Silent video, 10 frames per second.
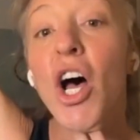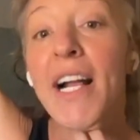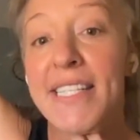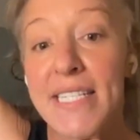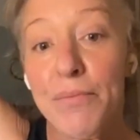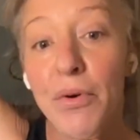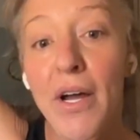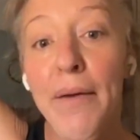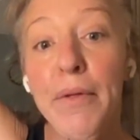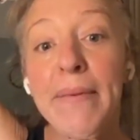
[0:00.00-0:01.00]
constant
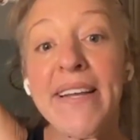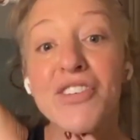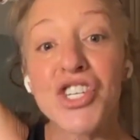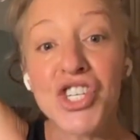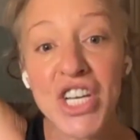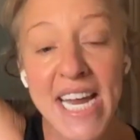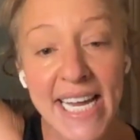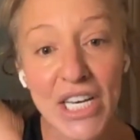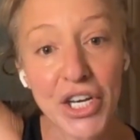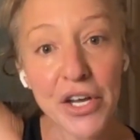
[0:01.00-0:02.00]
problem, if she can